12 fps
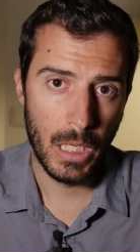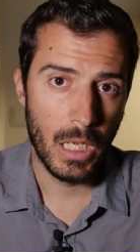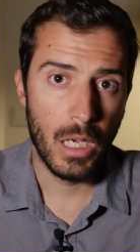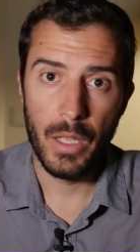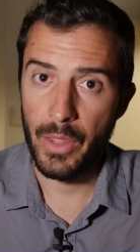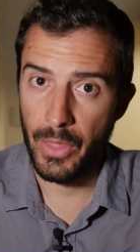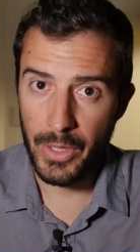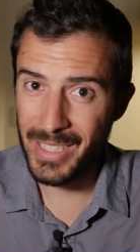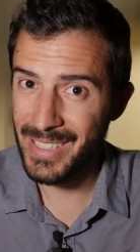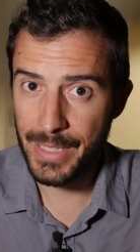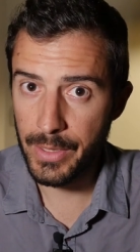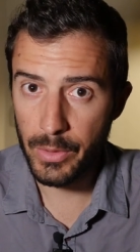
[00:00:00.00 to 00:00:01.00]
This is
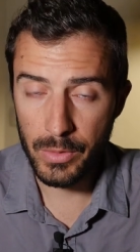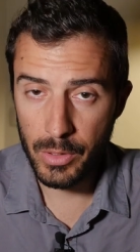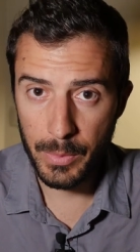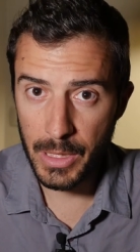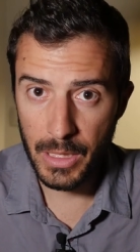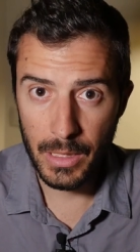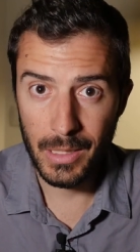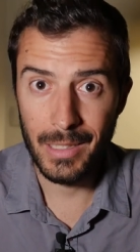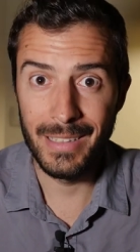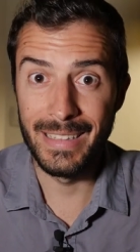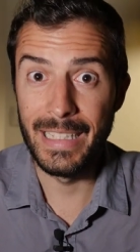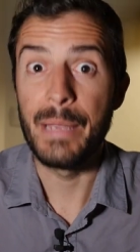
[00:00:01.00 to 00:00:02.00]
still to be
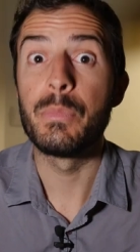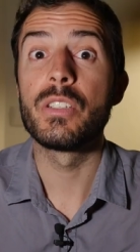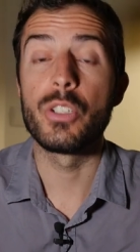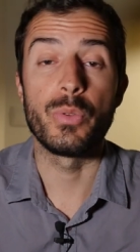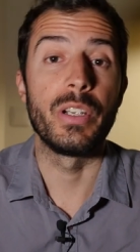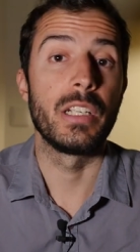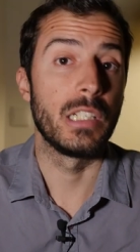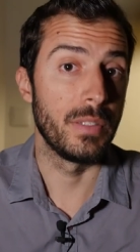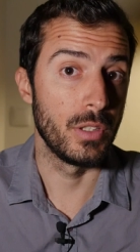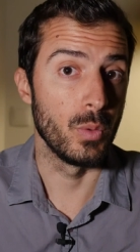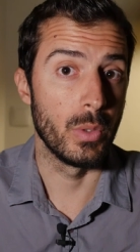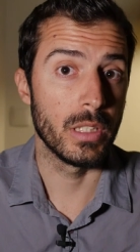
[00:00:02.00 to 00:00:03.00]
demonstrated, if you
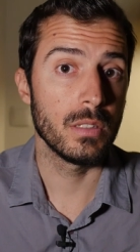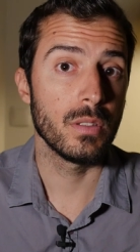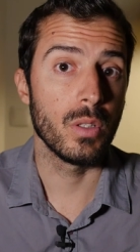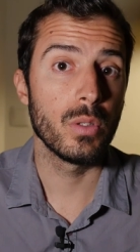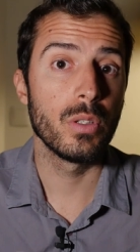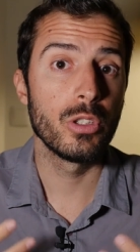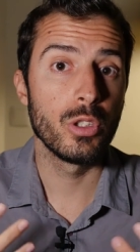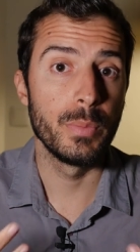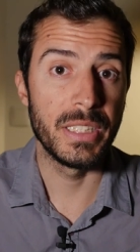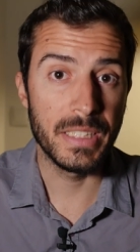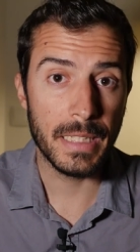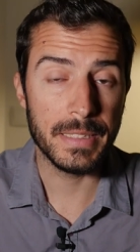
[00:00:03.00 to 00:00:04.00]
will, or to be
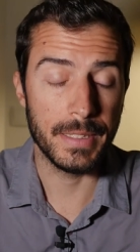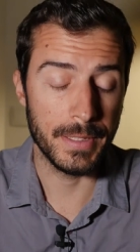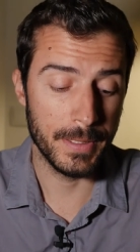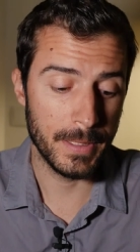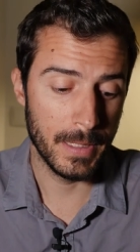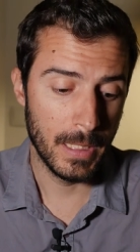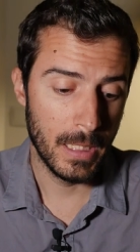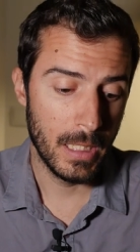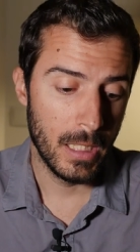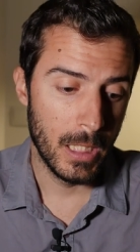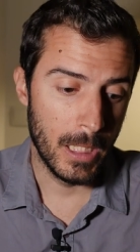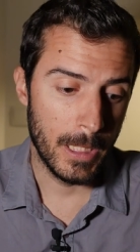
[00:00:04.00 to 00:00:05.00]
tested.
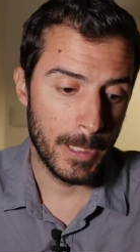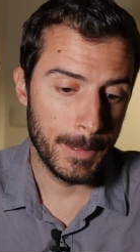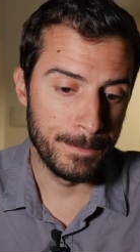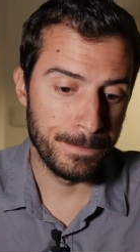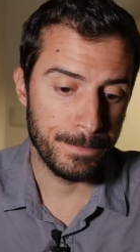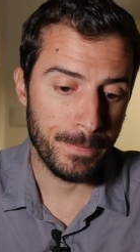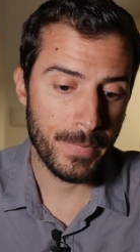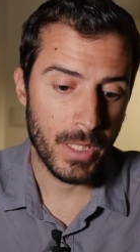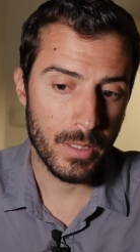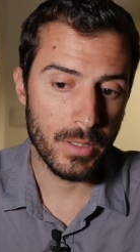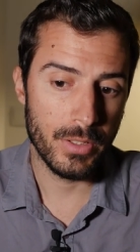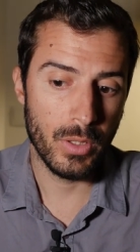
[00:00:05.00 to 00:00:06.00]
Um,
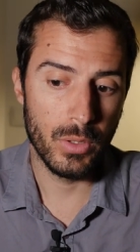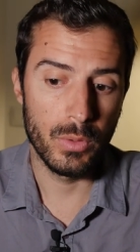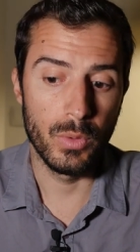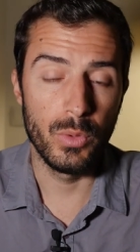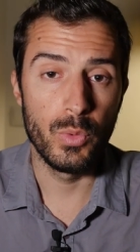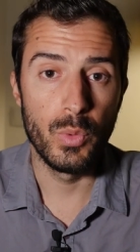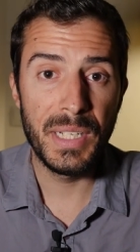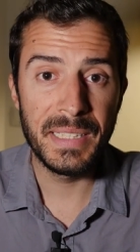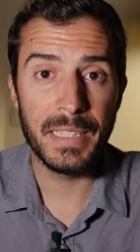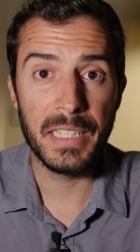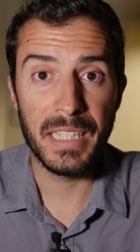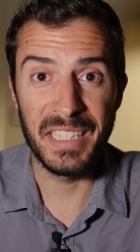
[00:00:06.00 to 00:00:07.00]
so
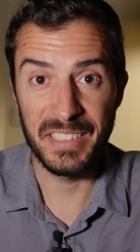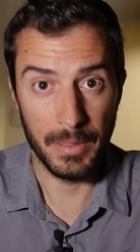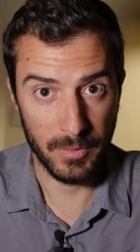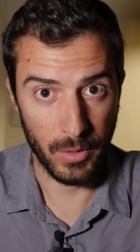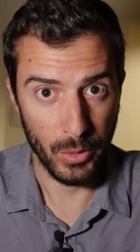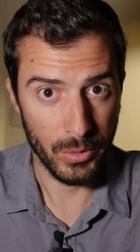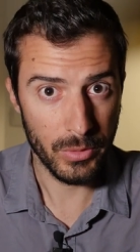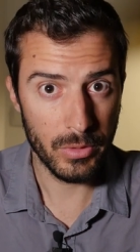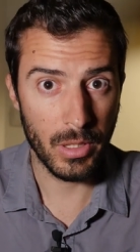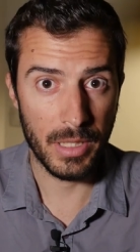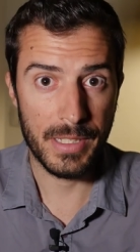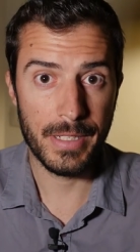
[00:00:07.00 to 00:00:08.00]
recycling some flows,
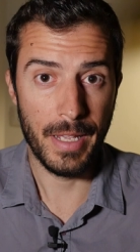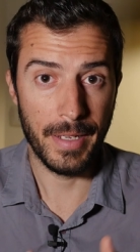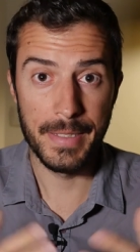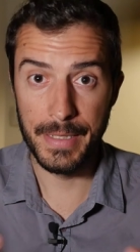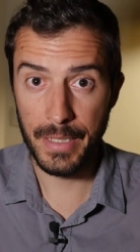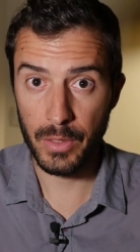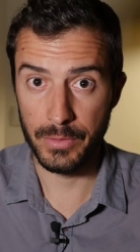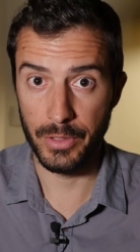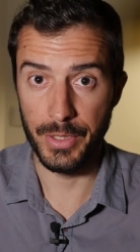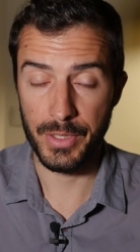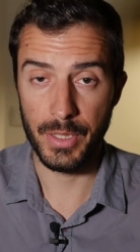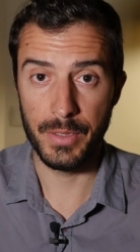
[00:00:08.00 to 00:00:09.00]
let's take steel for
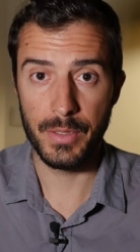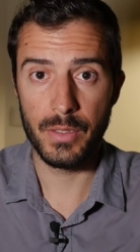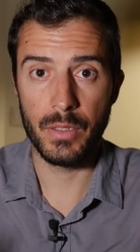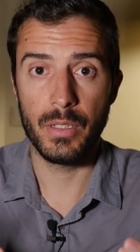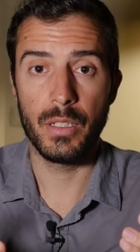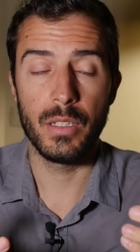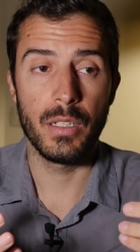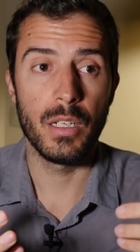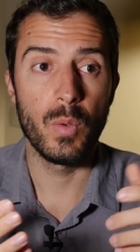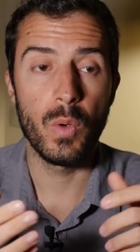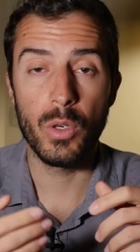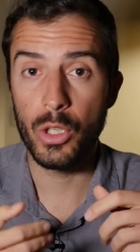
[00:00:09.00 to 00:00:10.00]
instance, uh, well
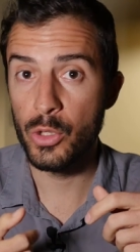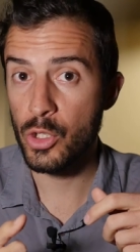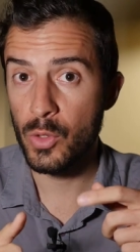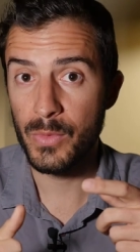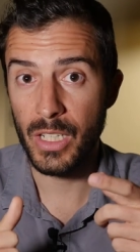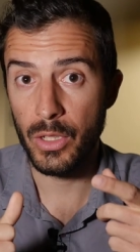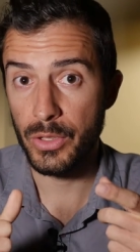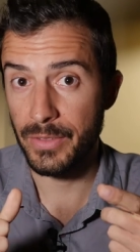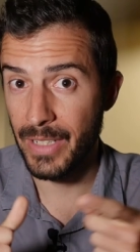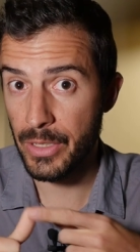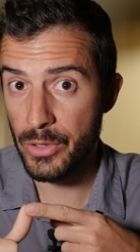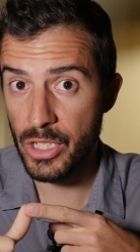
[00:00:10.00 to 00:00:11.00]
consumes a lot of
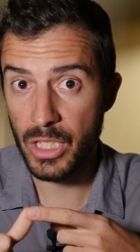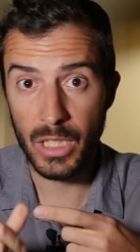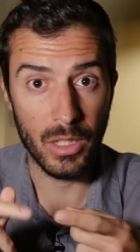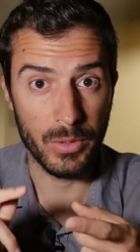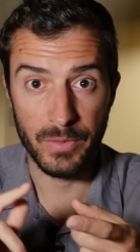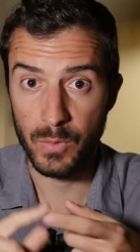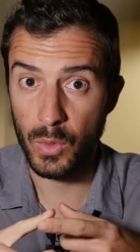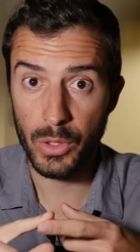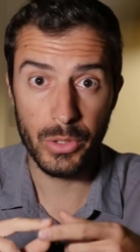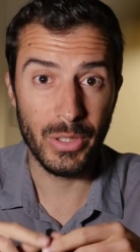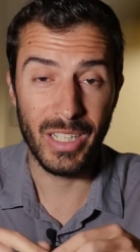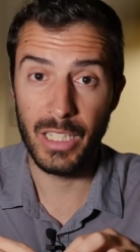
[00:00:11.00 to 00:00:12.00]
energy, a lot of water, a
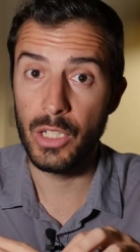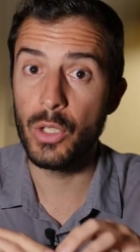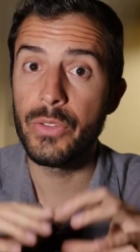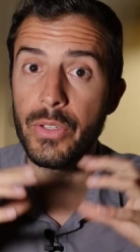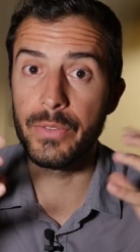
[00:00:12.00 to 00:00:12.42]
lot of